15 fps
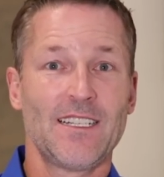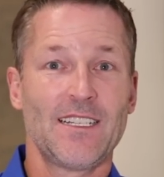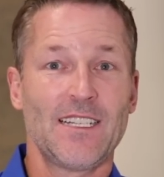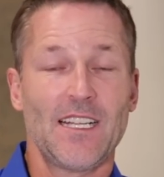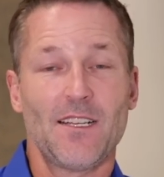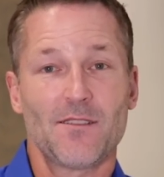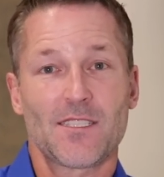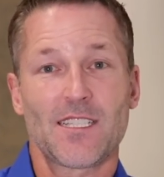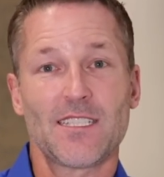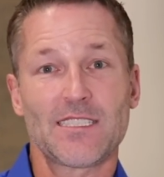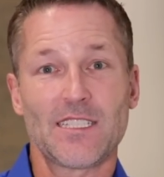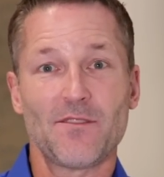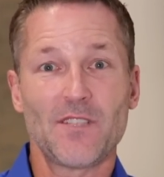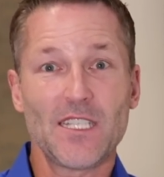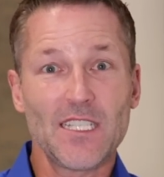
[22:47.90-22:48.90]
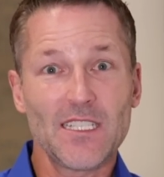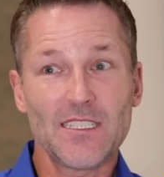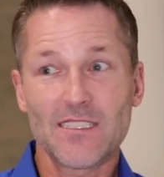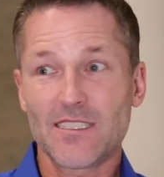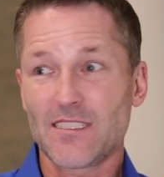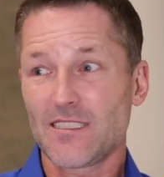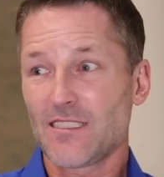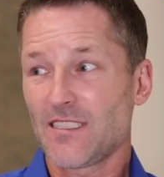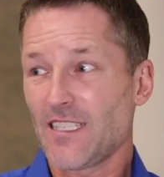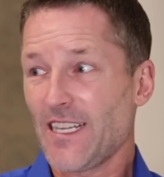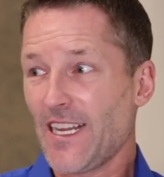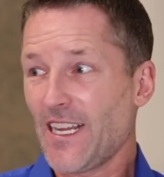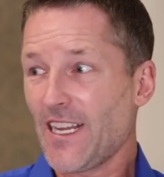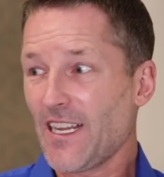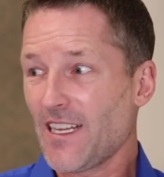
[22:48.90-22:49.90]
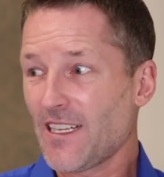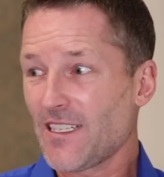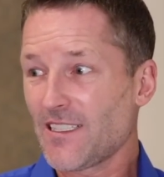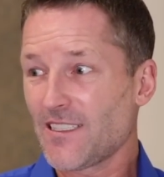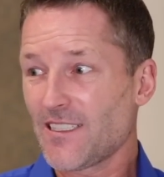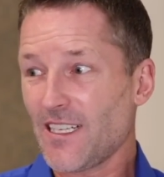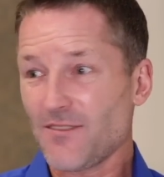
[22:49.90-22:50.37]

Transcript: They have a sense of ease. And